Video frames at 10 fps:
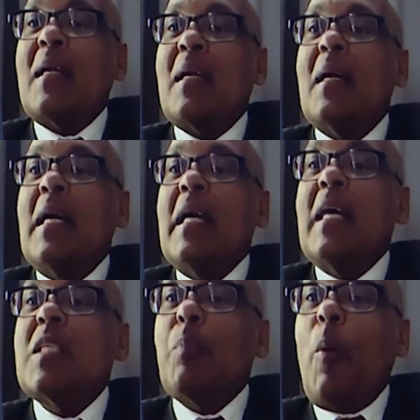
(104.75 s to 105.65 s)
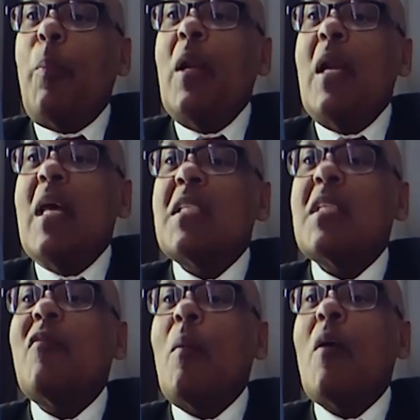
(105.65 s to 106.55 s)
its population from
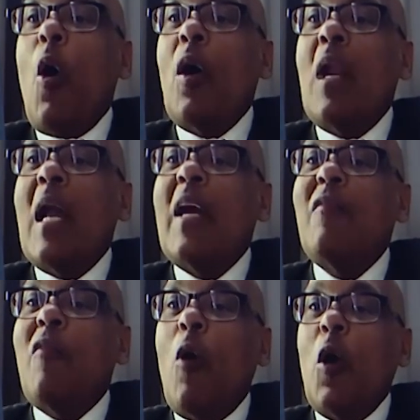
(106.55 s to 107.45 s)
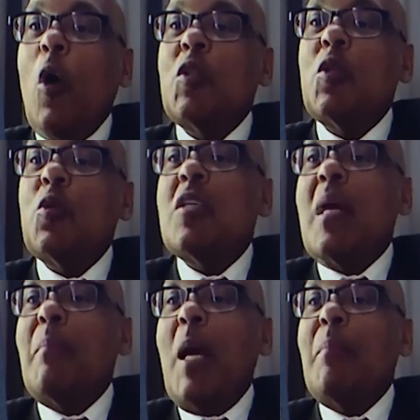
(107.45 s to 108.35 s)
online falsehoods and
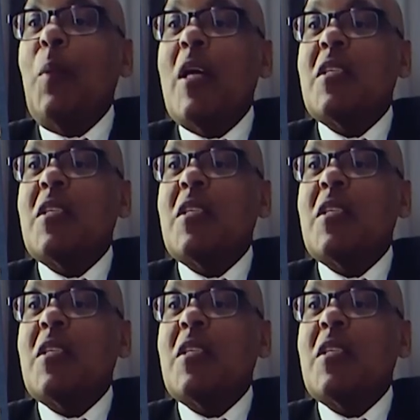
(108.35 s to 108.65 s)
manipulations,